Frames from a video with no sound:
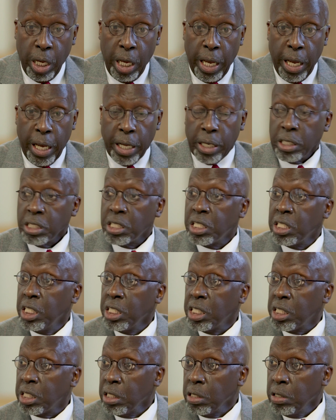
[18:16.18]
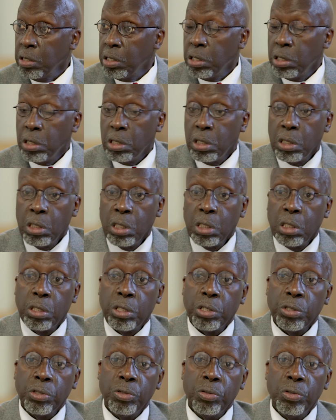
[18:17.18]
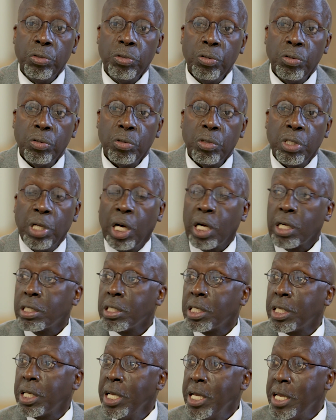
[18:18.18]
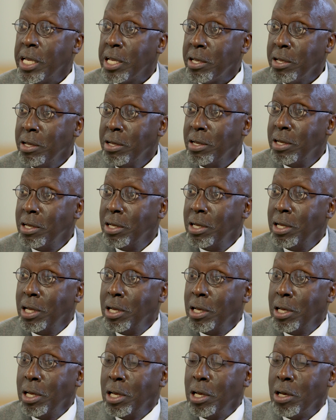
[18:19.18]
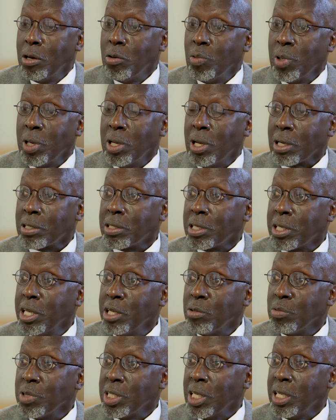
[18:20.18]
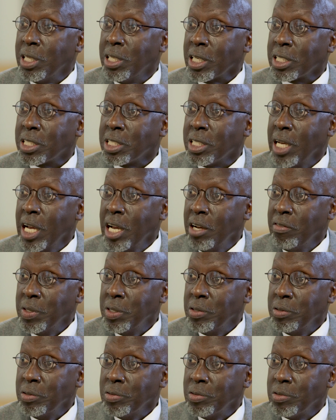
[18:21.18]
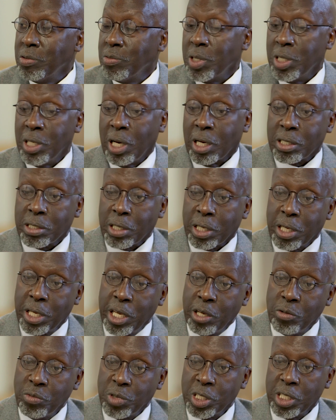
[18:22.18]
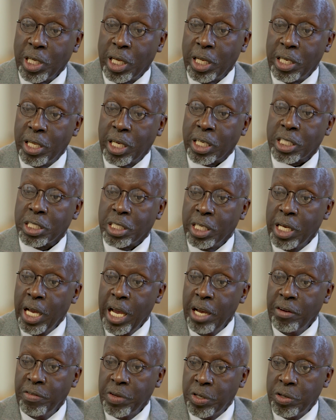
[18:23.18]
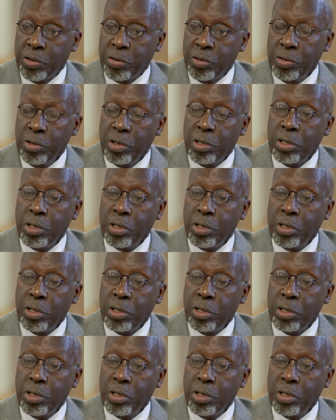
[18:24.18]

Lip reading: an assistant to Dr. King when Dr. King was at Dexter Avenue. When Dr. King was at Dexter Avenue,